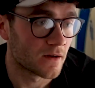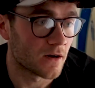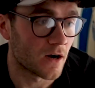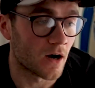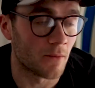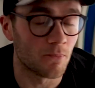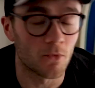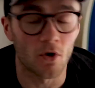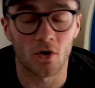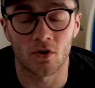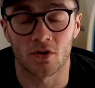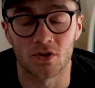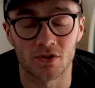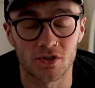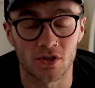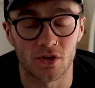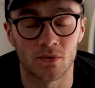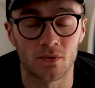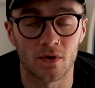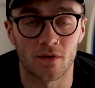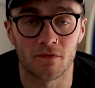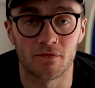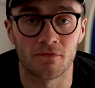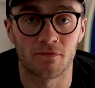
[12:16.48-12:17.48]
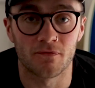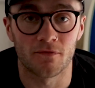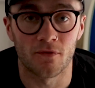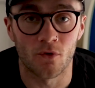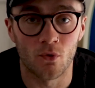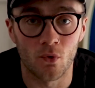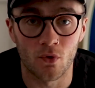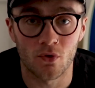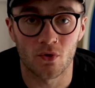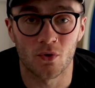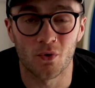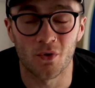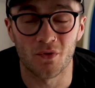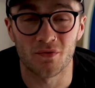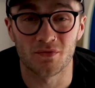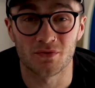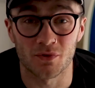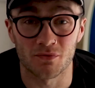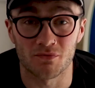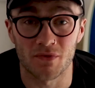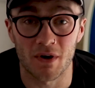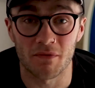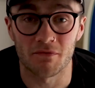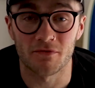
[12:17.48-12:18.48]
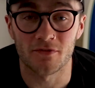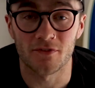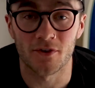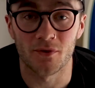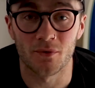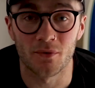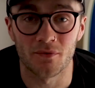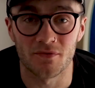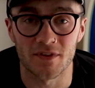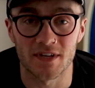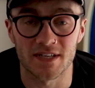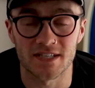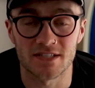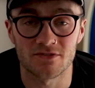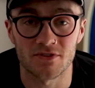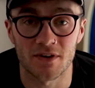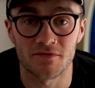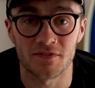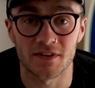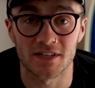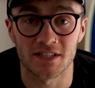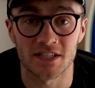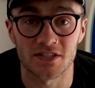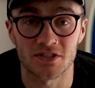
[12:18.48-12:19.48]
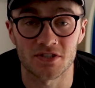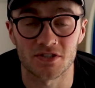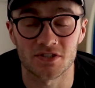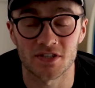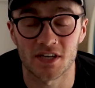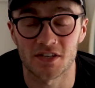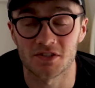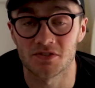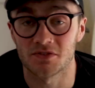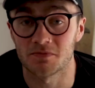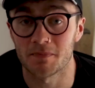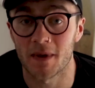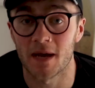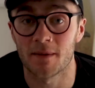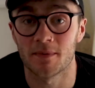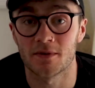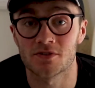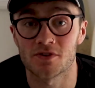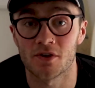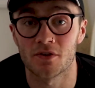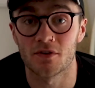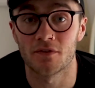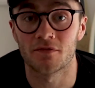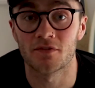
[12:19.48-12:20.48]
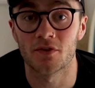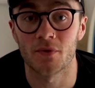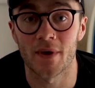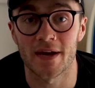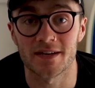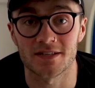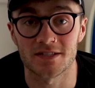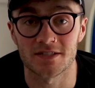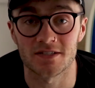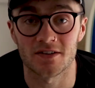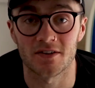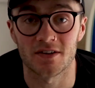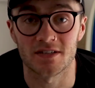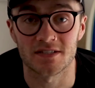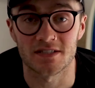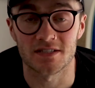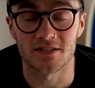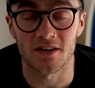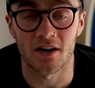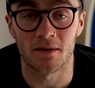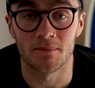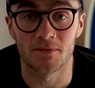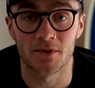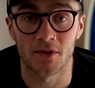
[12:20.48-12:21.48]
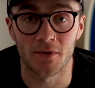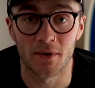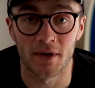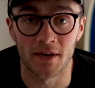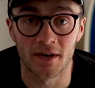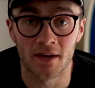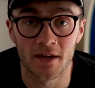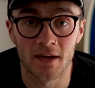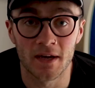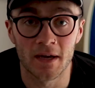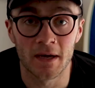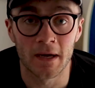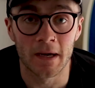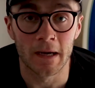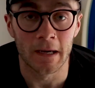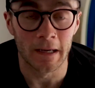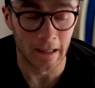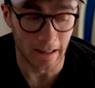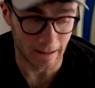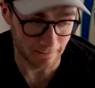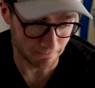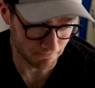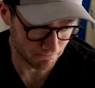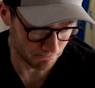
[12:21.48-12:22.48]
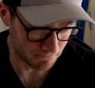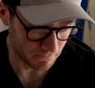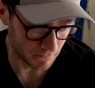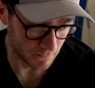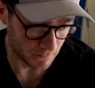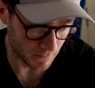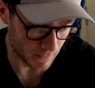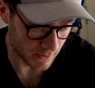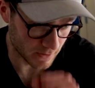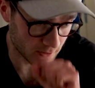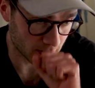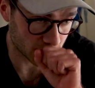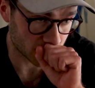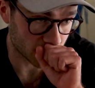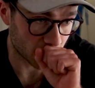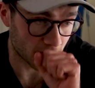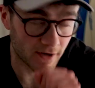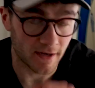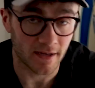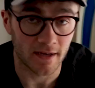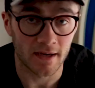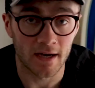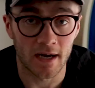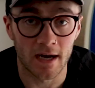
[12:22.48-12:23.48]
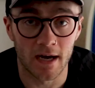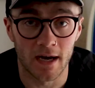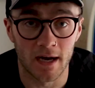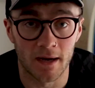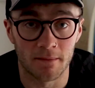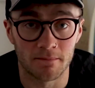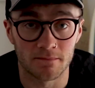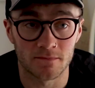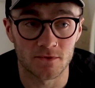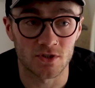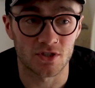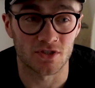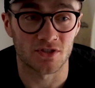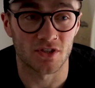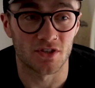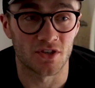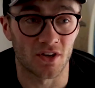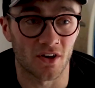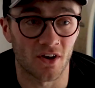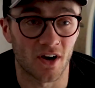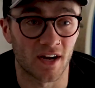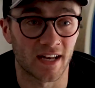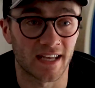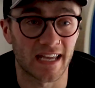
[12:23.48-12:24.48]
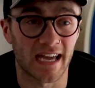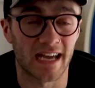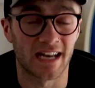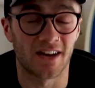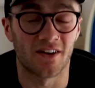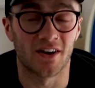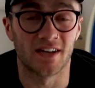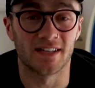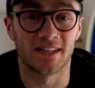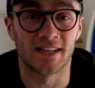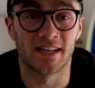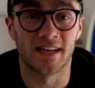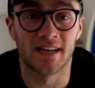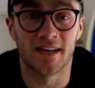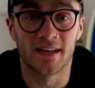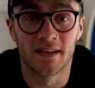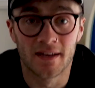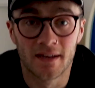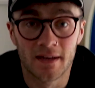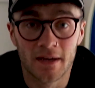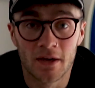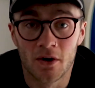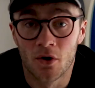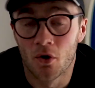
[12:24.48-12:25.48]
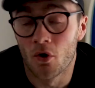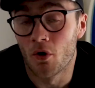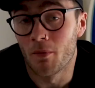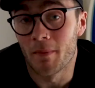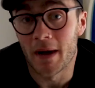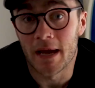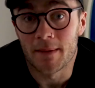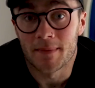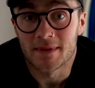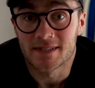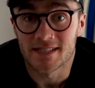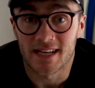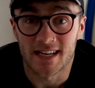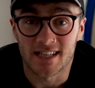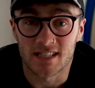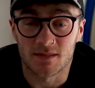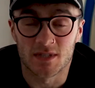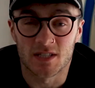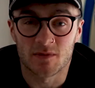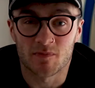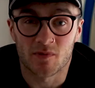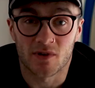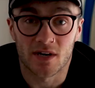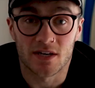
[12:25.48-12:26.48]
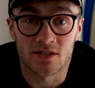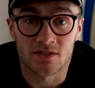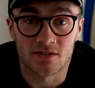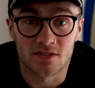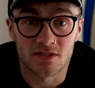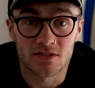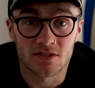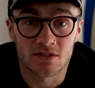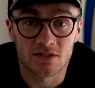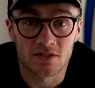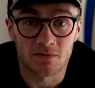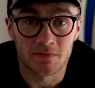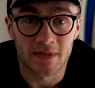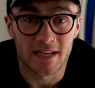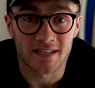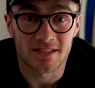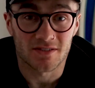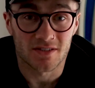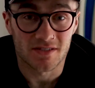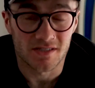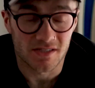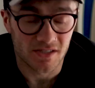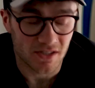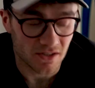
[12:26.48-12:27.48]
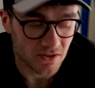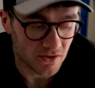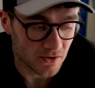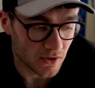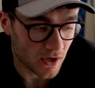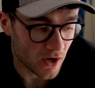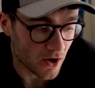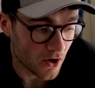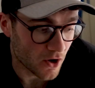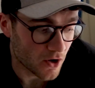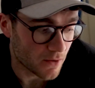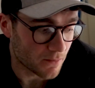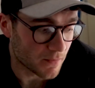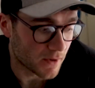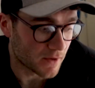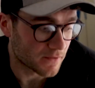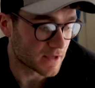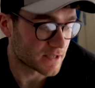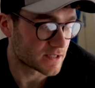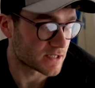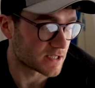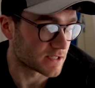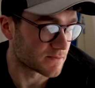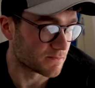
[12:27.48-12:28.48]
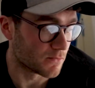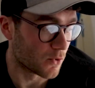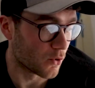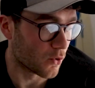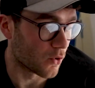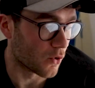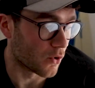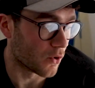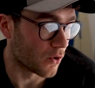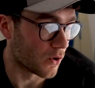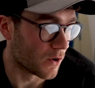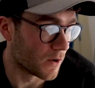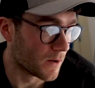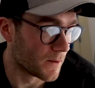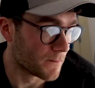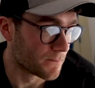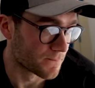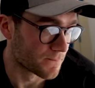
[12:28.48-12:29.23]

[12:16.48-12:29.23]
I'm not going to do a full sort of run through of this strength and conditioning sessions, maybe show you a few exercises that I'm doing, sorry, just so you can kind of get an idea, or maybe take some inspiration as to some exercises you can do at home. But this is more